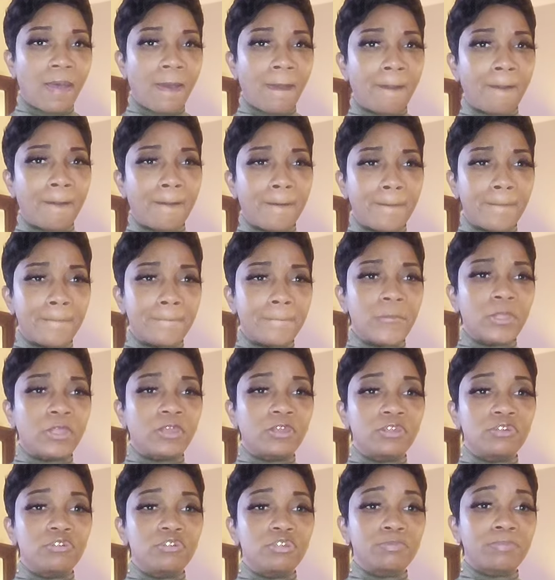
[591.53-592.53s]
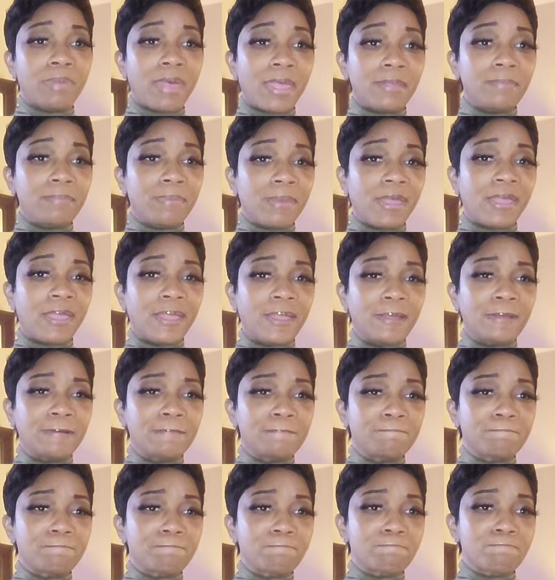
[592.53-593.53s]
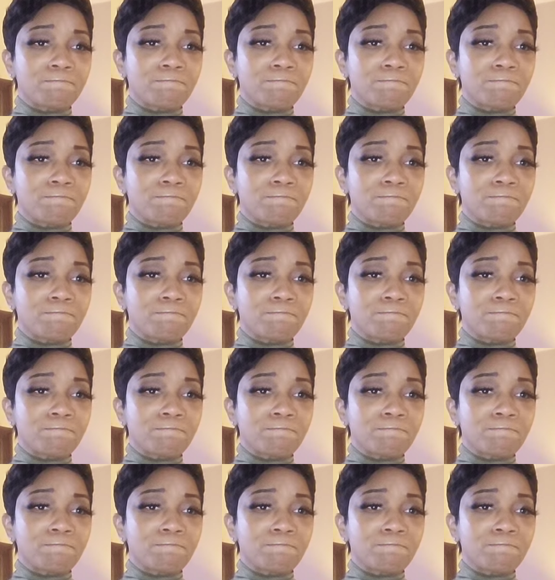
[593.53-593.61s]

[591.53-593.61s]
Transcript: Um, you can use PayPal.